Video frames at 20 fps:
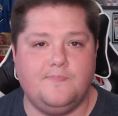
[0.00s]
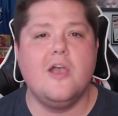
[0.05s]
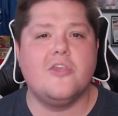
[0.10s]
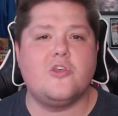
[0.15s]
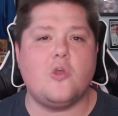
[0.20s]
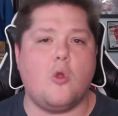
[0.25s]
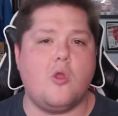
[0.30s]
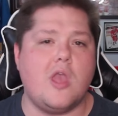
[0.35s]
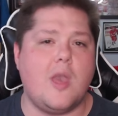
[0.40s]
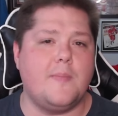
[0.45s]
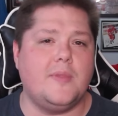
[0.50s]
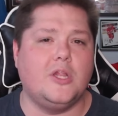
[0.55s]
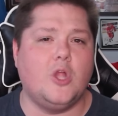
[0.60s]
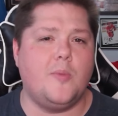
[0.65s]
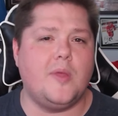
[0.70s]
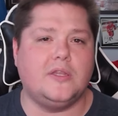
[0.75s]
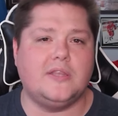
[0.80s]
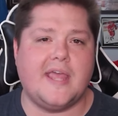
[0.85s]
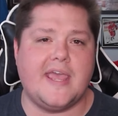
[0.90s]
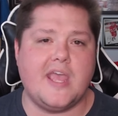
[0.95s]
Sorry I'm a little
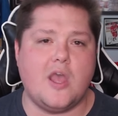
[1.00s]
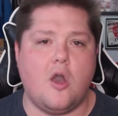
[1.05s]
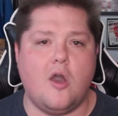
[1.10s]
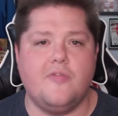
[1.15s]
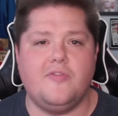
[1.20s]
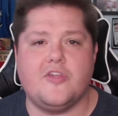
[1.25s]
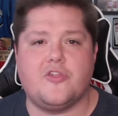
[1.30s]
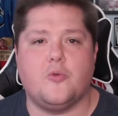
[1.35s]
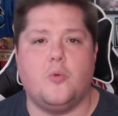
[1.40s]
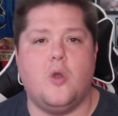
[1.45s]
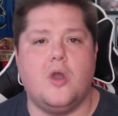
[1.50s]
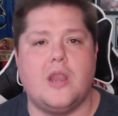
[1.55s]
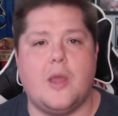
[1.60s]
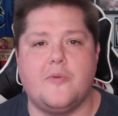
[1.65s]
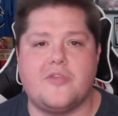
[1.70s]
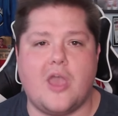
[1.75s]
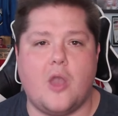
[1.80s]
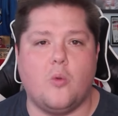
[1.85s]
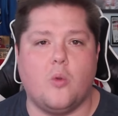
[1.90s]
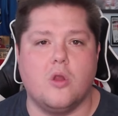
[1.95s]
bit late on this one. I was
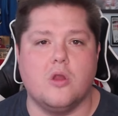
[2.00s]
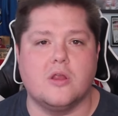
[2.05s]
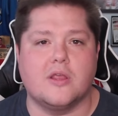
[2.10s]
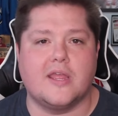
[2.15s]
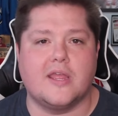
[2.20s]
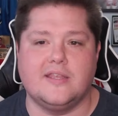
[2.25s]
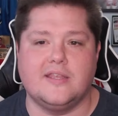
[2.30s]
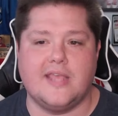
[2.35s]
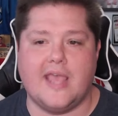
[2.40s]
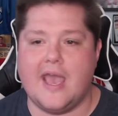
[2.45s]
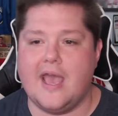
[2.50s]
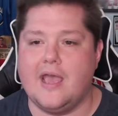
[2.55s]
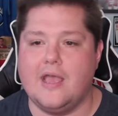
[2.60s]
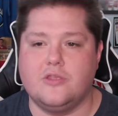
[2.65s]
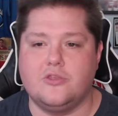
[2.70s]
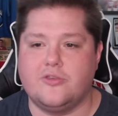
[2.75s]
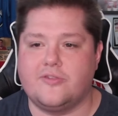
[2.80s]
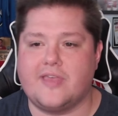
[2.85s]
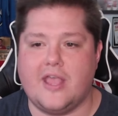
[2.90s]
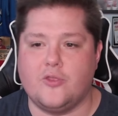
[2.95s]
at work, yeah,
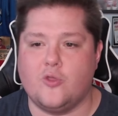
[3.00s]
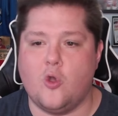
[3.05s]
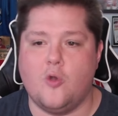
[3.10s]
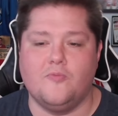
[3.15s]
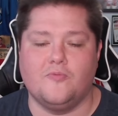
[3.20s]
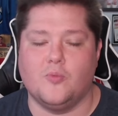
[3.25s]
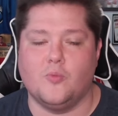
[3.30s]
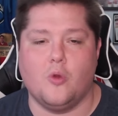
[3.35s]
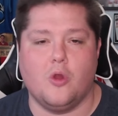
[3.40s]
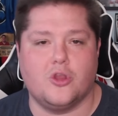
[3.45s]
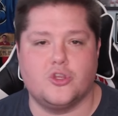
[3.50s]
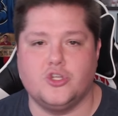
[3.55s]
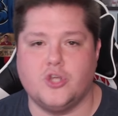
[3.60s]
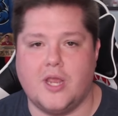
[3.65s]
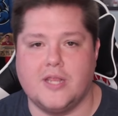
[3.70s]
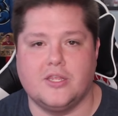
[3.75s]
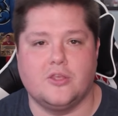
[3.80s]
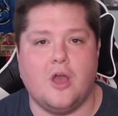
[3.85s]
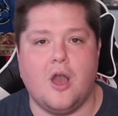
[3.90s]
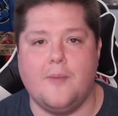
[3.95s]
just getting home from work, trying
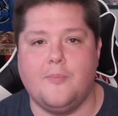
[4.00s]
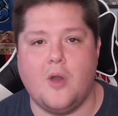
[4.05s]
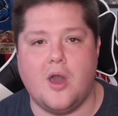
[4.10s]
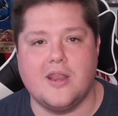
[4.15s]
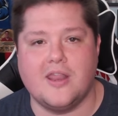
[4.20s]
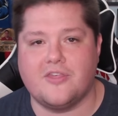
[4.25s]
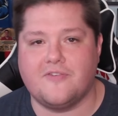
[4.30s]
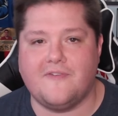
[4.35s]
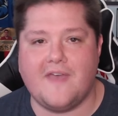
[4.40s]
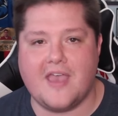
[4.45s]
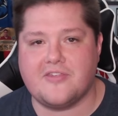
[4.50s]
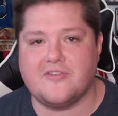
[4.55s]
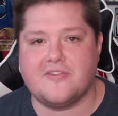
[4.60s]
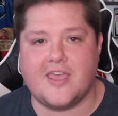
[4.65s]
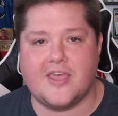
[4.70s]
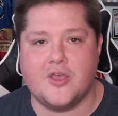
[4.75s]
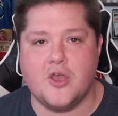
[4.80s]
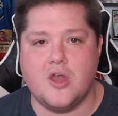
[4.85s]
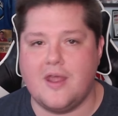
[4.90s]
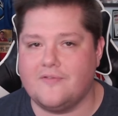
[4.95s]
to hop on as fast as I
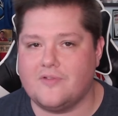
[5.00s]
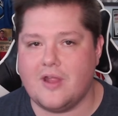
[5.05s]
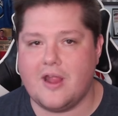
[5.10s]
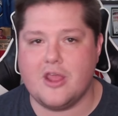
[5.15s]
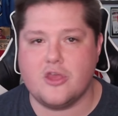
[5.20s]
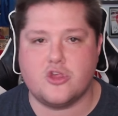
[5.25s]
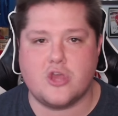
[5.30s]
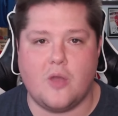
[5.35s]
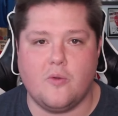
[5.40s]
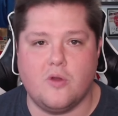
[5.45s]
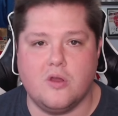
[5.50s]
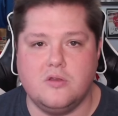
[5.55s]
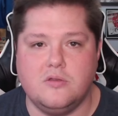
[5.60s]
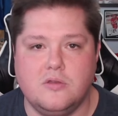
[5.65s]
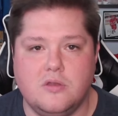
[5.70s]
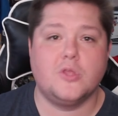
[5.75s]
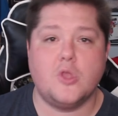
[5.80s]
could after I showered.